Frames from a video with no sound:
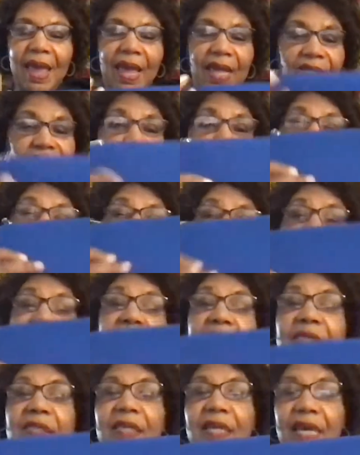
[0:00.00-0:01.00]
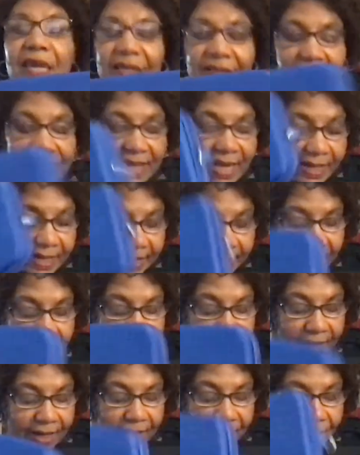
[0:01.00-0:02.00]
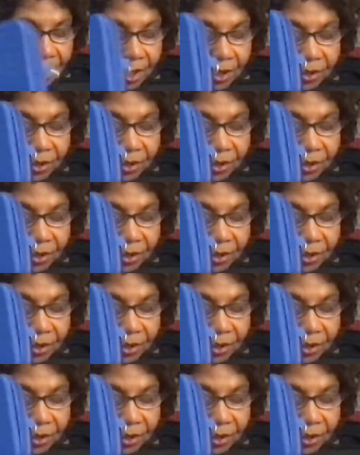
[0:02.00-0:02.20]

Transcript: And so this is dedicated